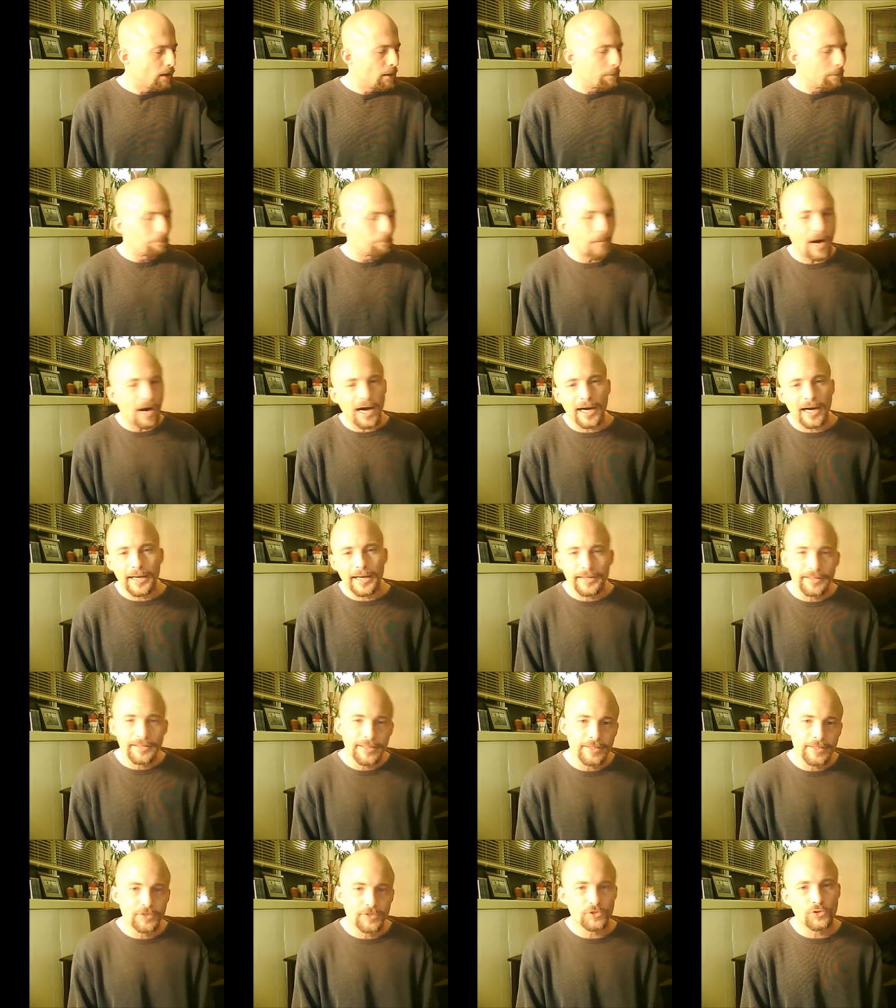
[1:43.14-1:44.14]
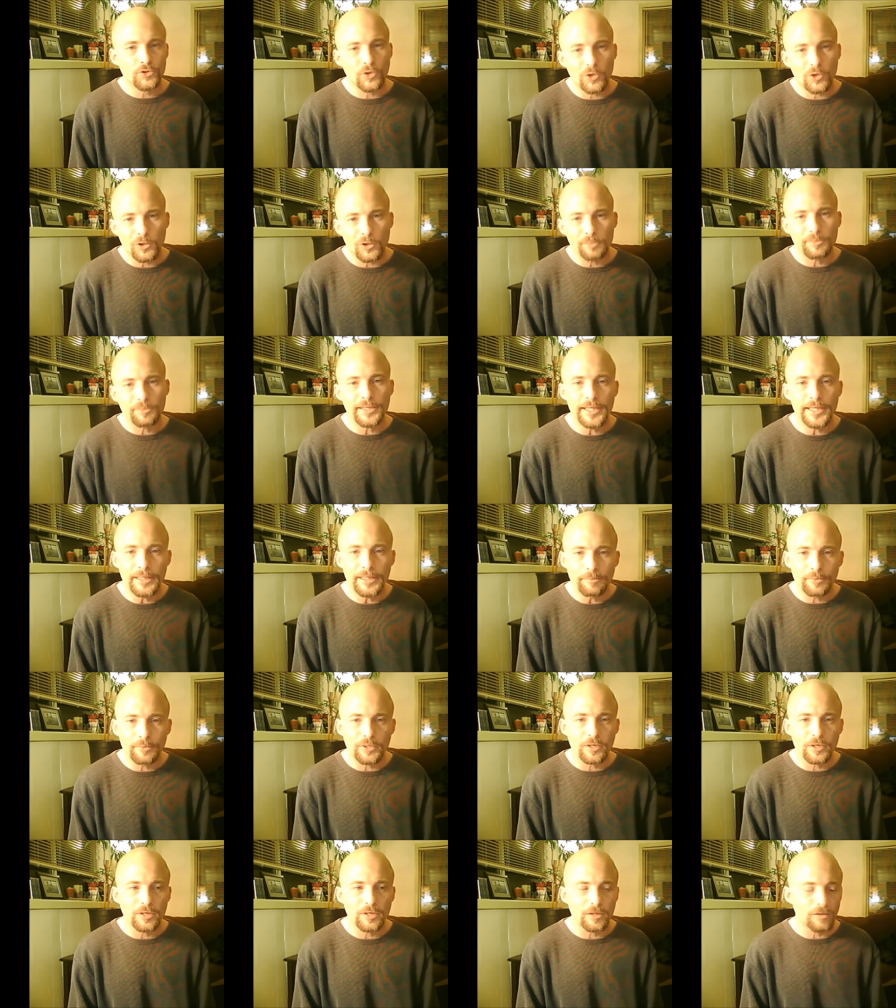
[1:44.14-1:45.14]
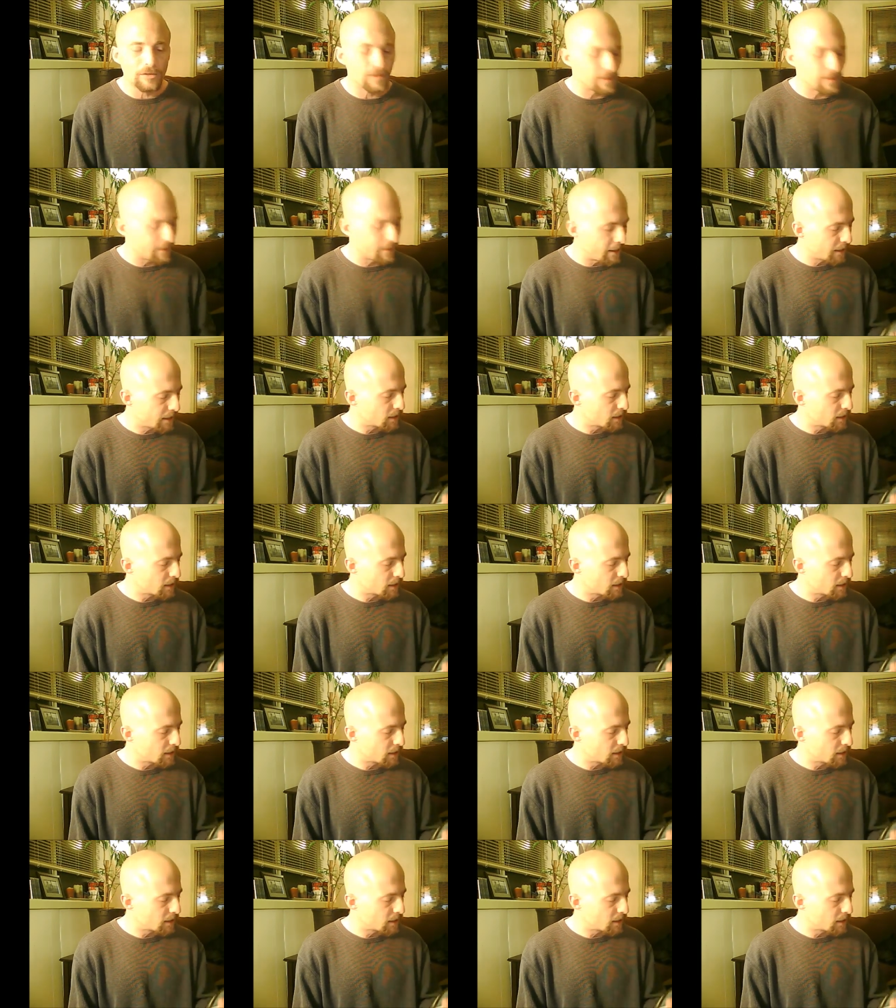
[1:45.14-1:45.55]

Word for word: mind control people, and they